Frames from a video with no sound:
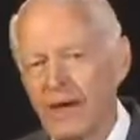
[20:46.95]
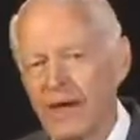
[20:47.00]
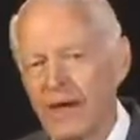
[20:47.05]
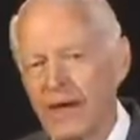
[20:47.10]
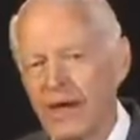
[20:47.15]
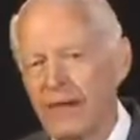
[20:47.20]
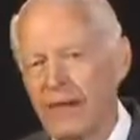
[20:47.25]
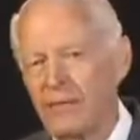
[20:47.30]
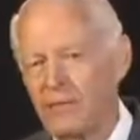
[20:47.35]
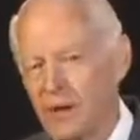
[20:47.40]

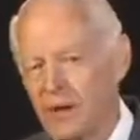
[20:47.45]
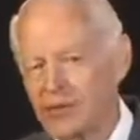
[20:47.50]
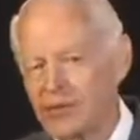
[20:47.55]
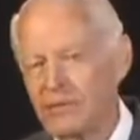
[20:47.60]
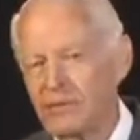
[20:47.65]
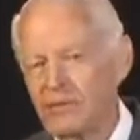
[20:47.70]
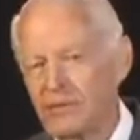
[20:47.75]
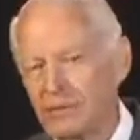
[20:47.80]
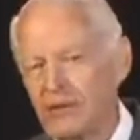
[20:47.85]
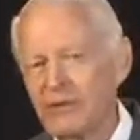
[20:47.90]
and I
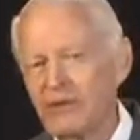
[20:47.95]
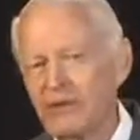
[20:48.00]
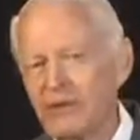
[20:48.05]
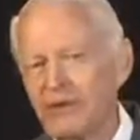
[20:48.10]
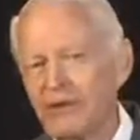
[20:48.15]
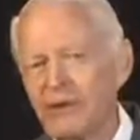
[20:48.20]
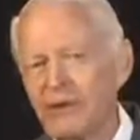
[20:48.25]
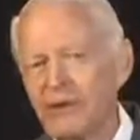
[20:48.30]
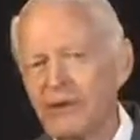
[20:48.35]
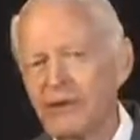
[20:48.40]
must
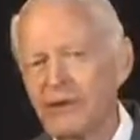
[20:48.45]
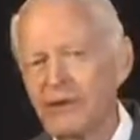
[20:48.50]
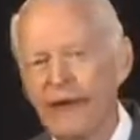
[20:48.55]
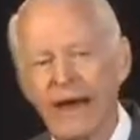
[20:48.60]
admit to you